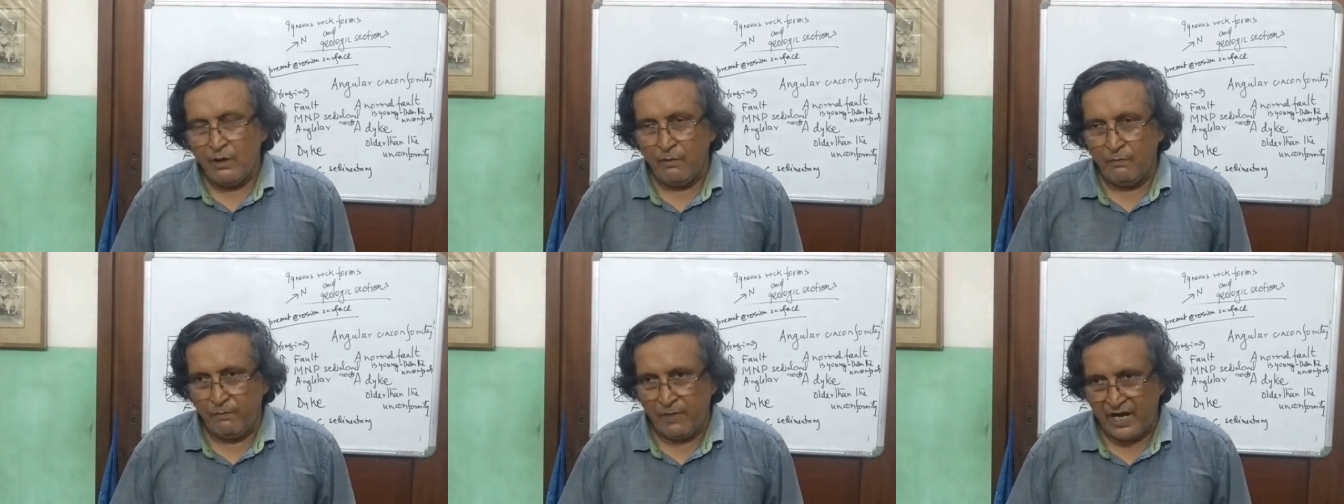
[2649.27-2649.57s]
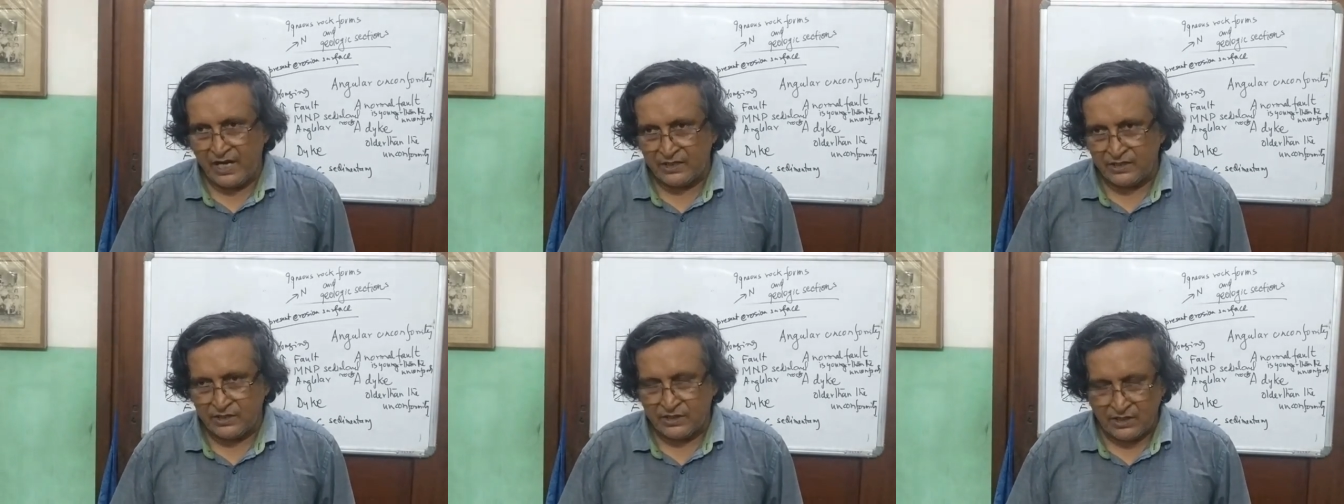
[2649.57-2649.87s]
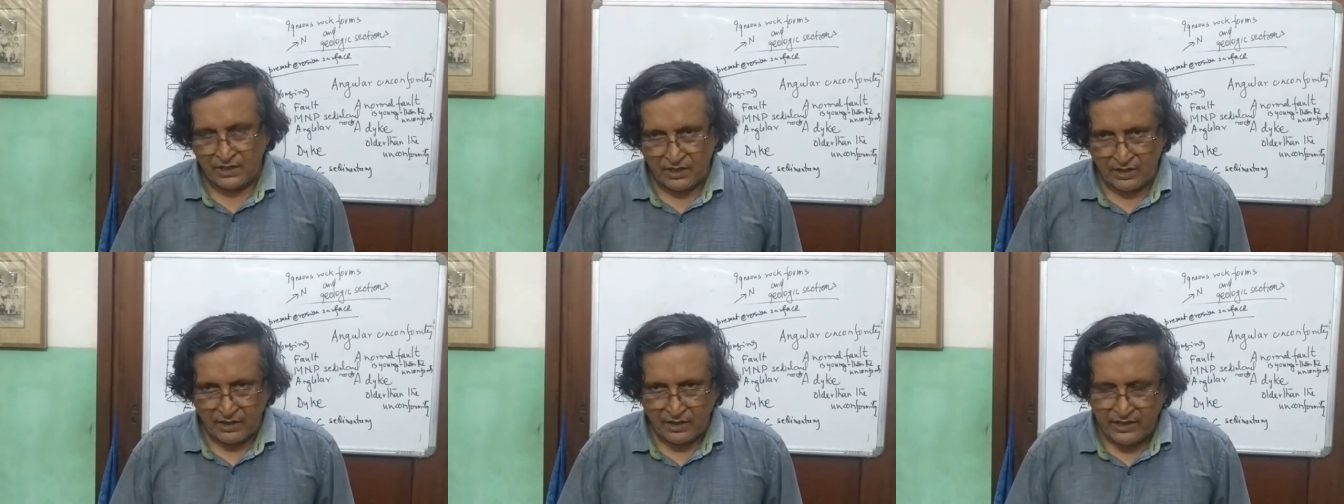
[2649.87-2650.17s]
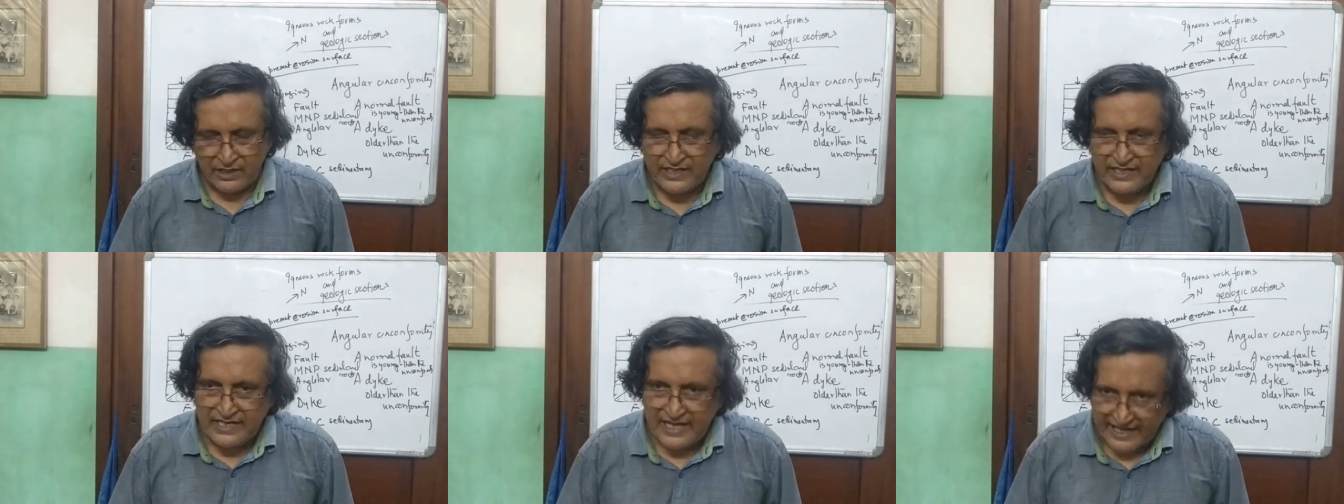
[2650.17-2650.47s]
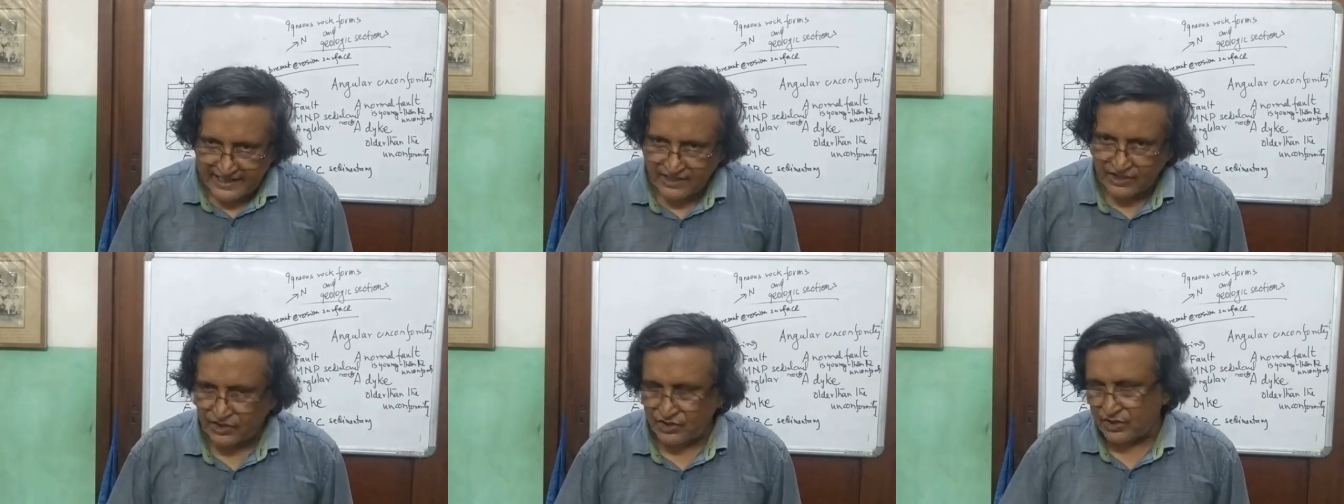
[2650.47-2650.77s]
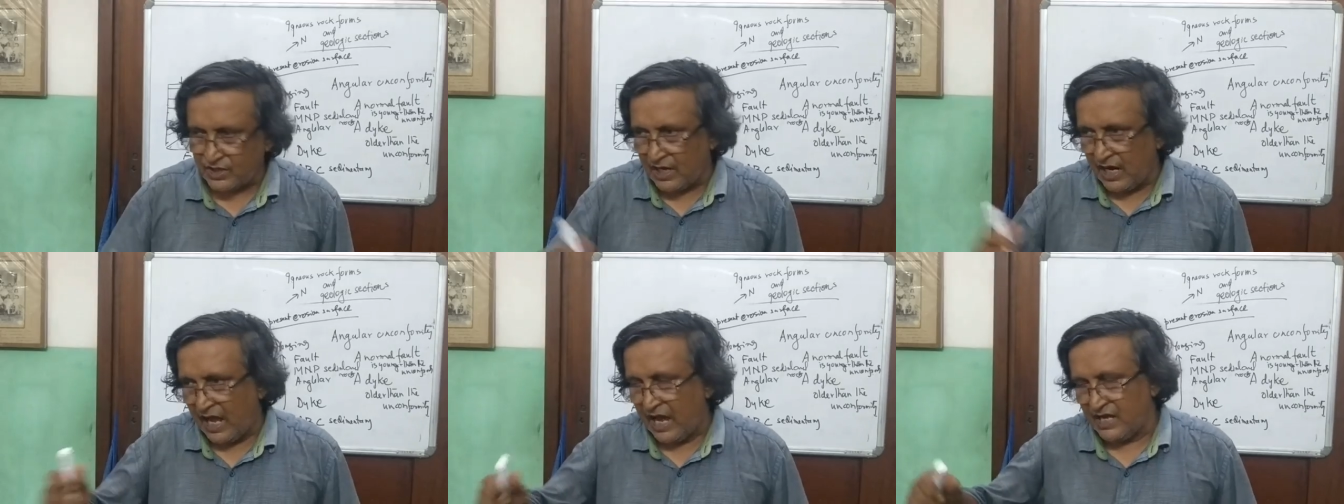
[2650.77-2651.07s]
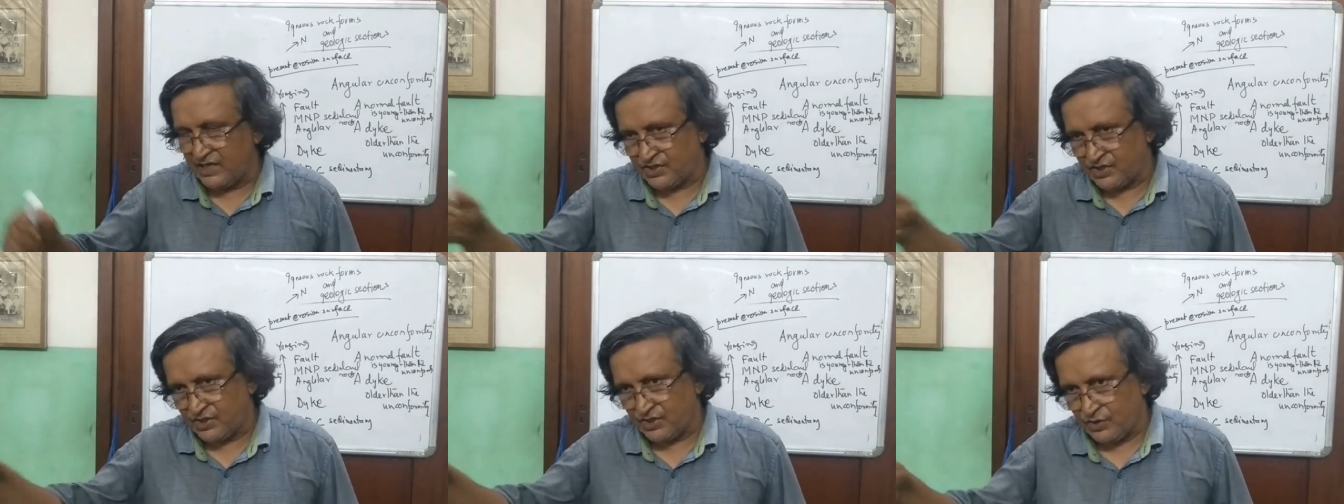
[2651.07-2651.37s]
But next
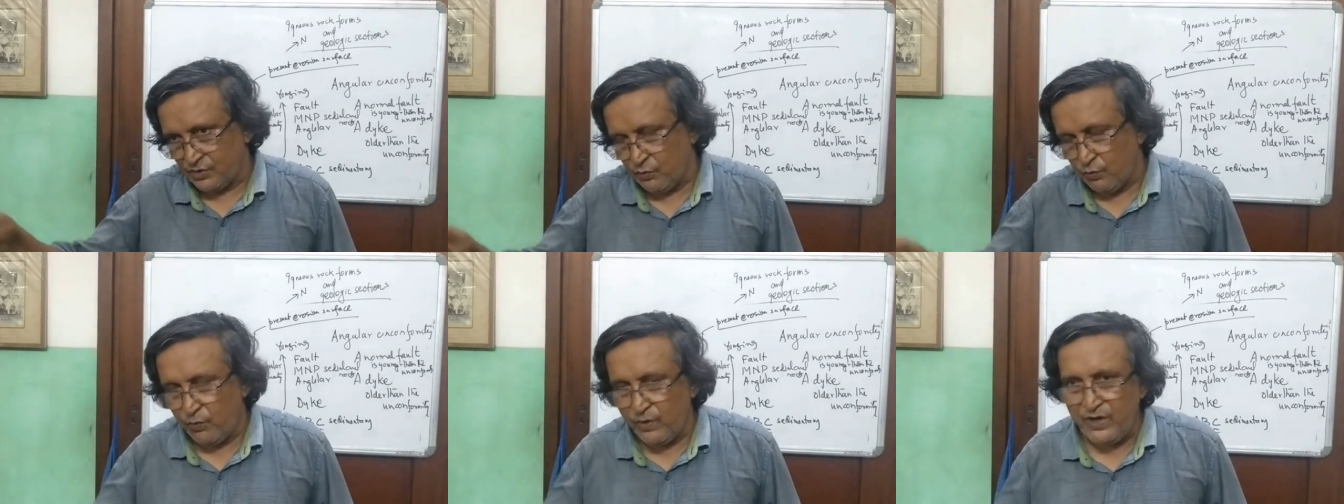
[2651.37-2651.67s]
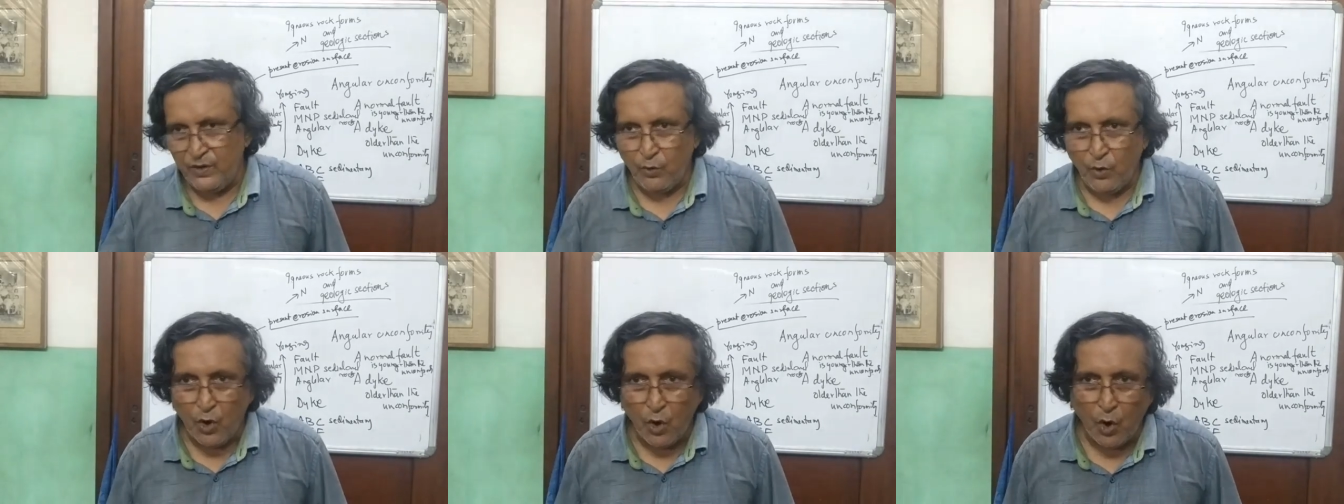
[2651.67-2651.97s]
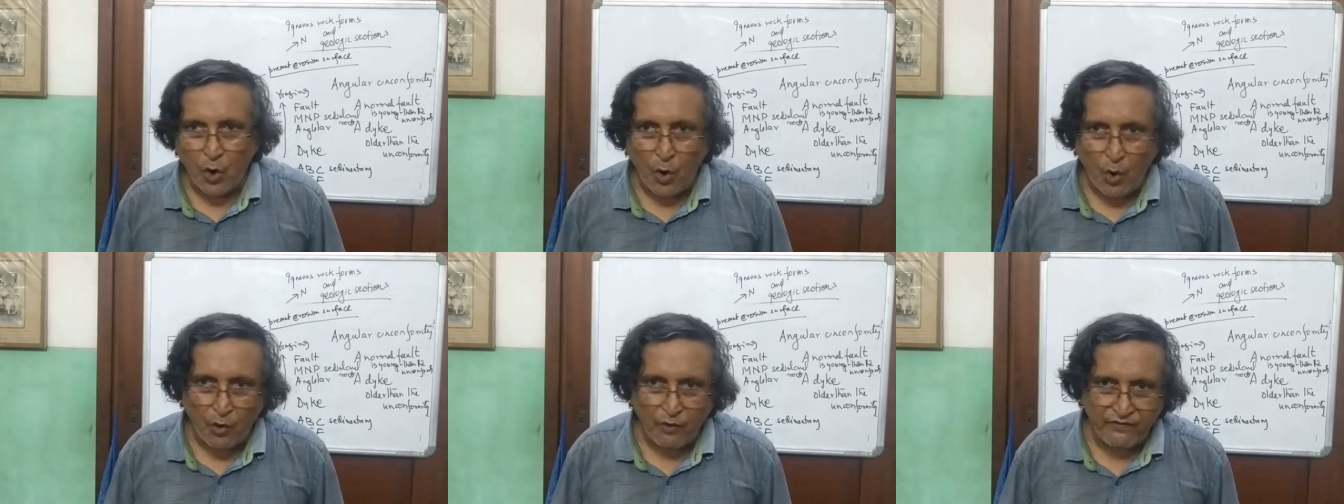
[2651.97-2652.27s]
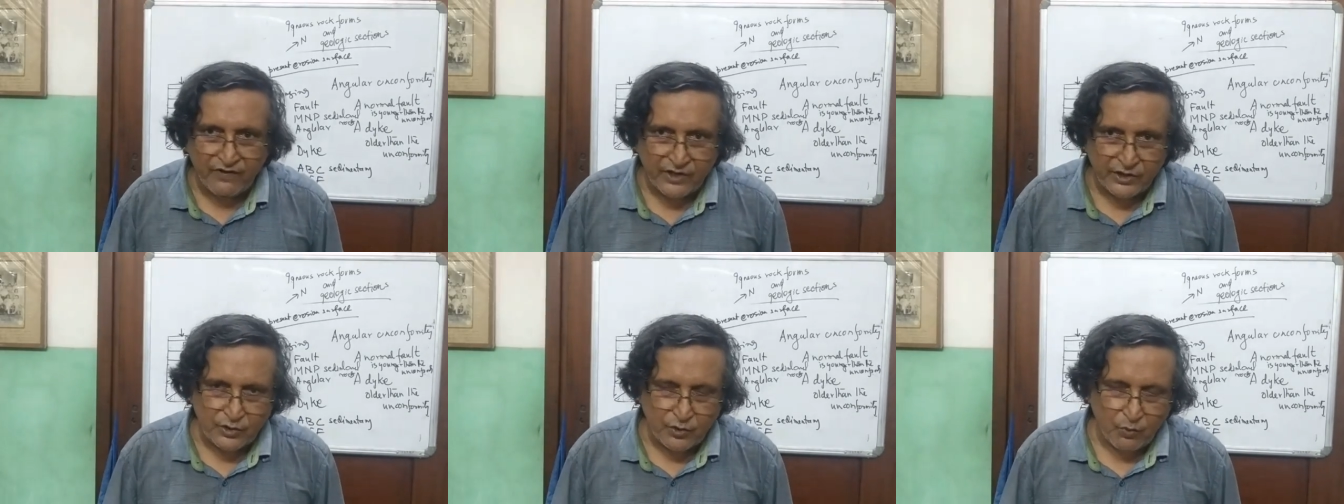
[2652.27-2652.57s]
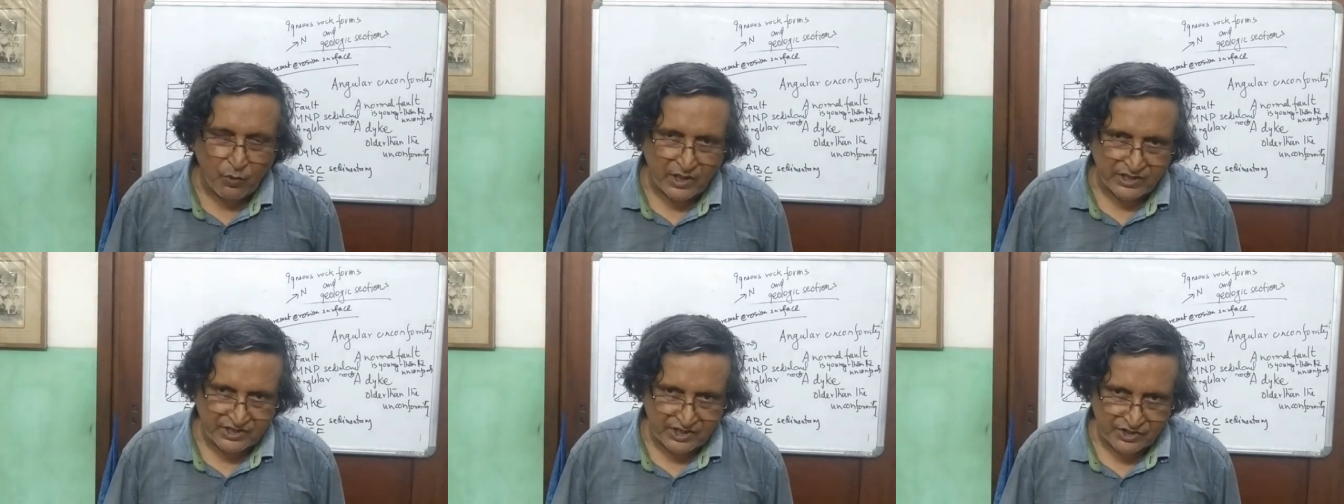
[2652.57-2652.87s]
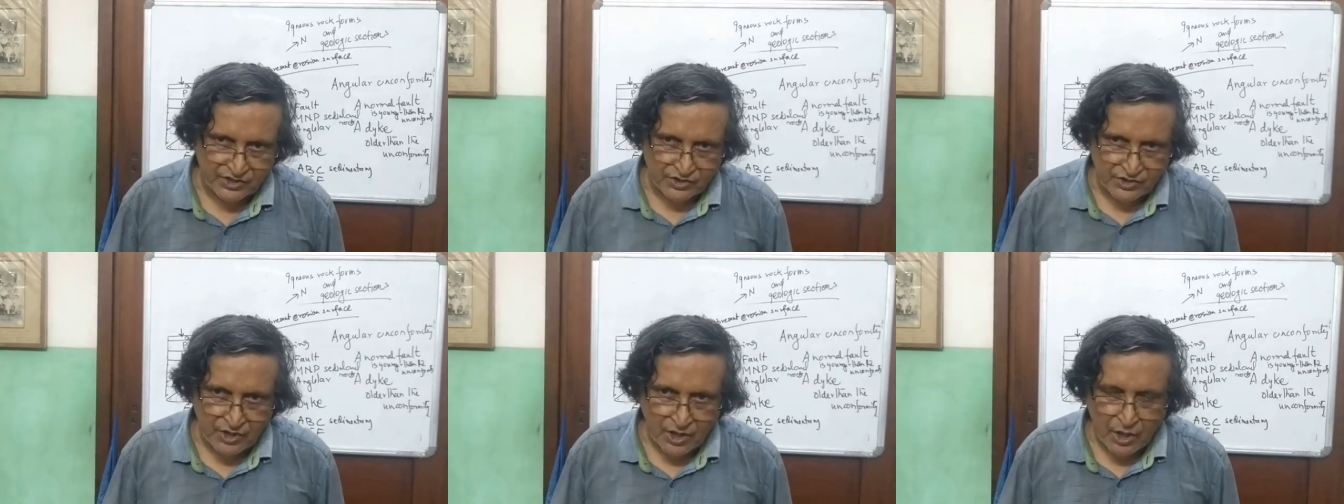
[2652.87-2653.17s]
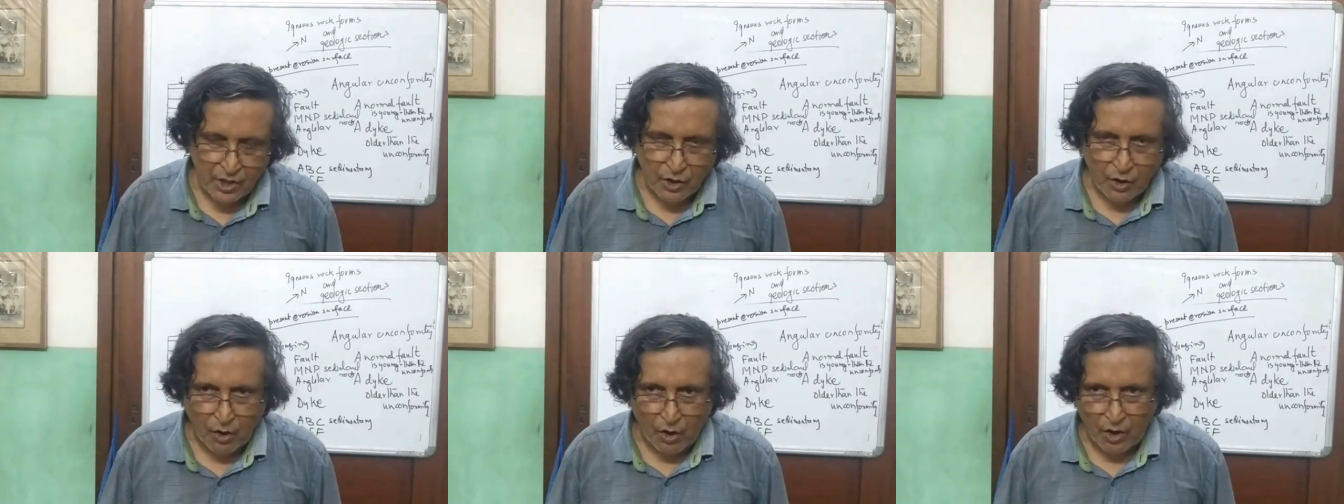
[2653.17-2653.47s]
class, we go over to what is
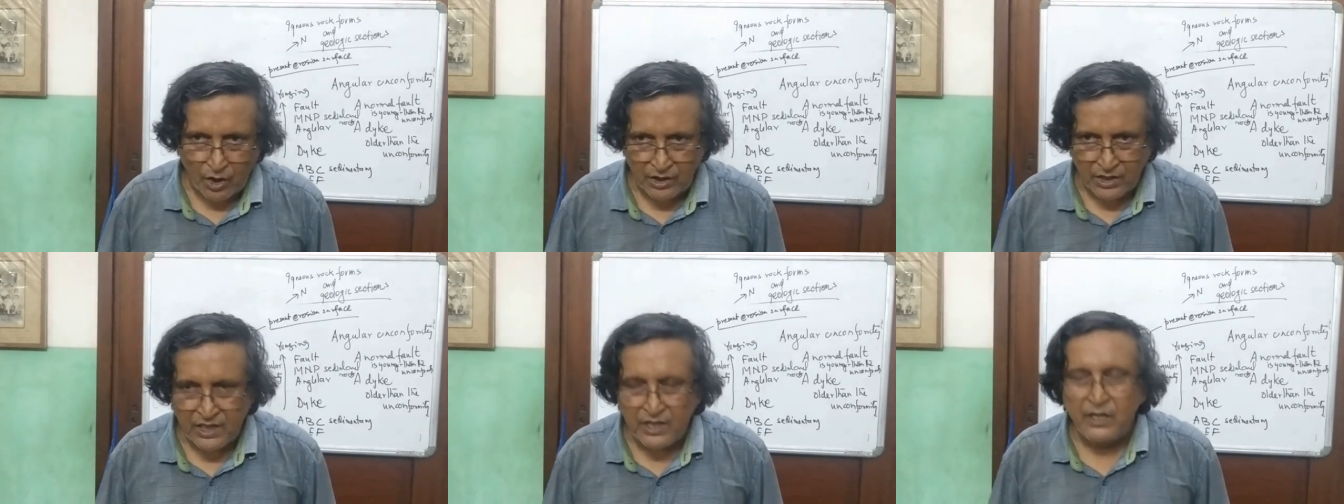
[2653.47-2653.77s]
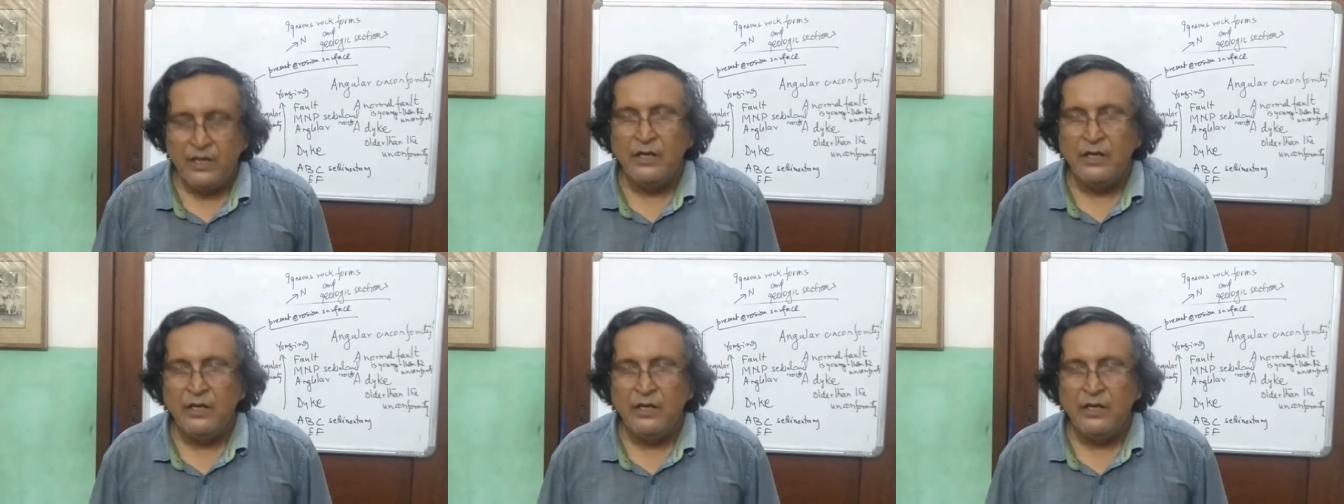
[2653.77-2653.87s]
called